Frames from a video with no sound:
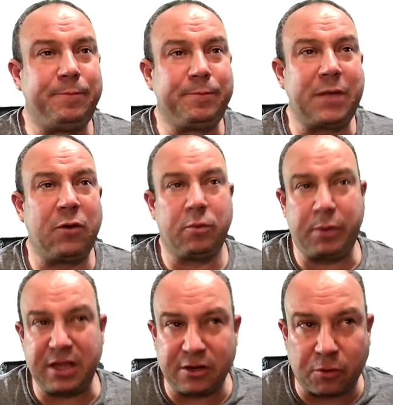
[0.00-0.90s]
It would
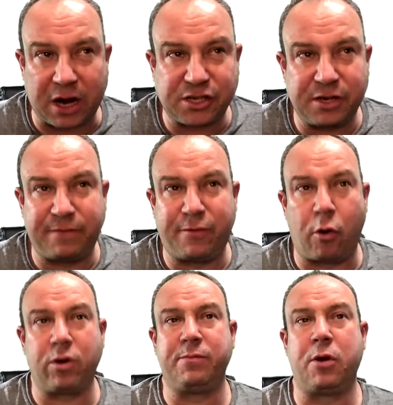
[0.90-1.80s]
be the direction of
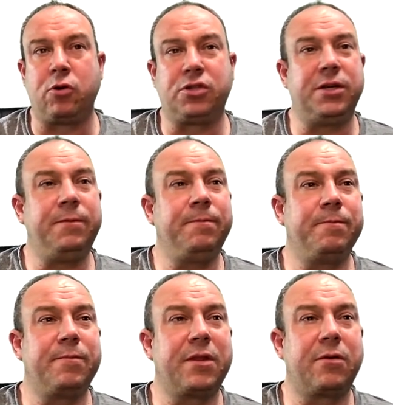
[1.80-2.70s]
forward motion,
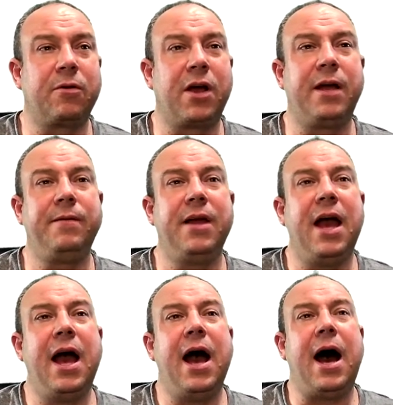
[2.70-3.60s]
right?
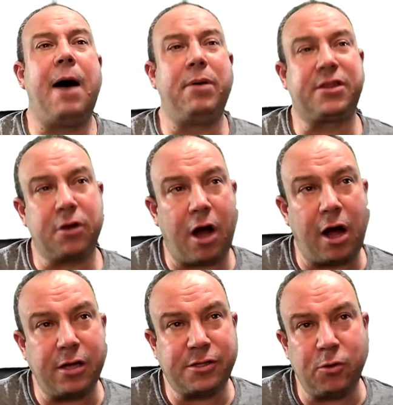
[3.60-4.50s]
But there
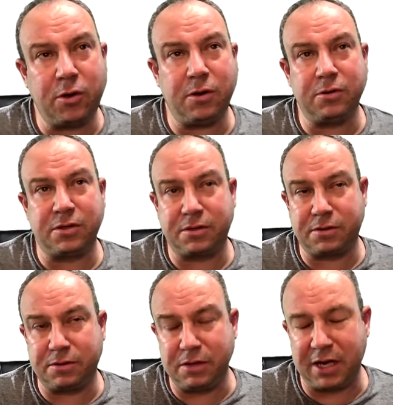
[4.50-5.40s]
also
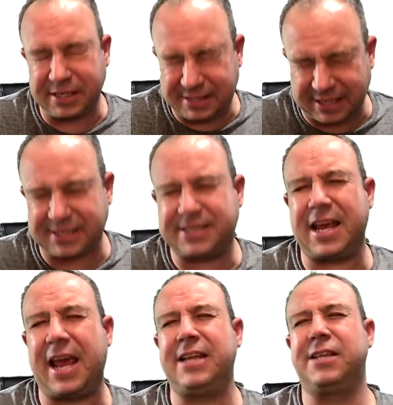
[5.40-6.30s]
exists
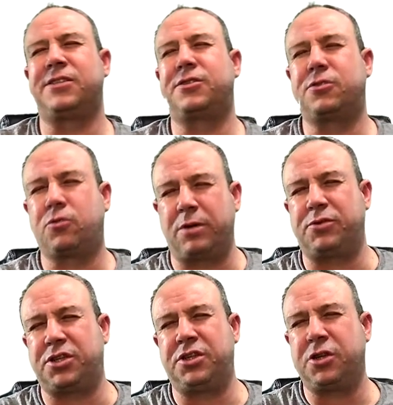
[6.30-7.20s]
a
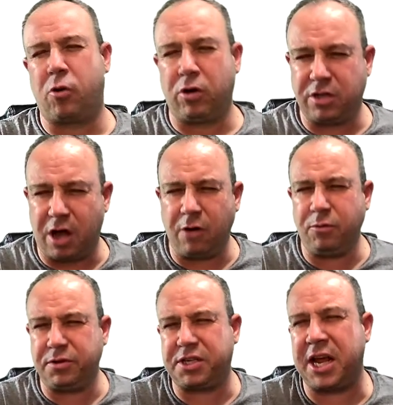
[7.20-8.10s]
description to go along
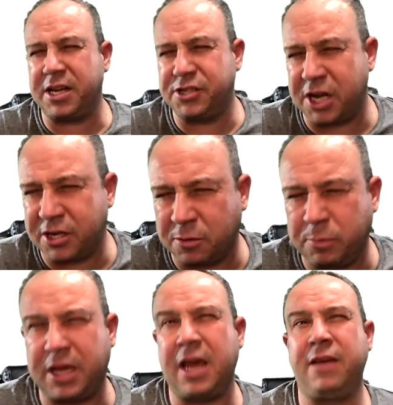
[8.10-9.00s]
with tangential
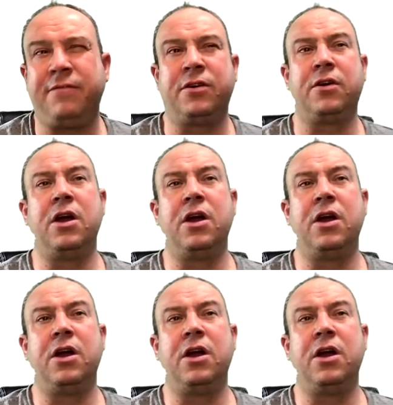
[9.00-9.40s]
behavior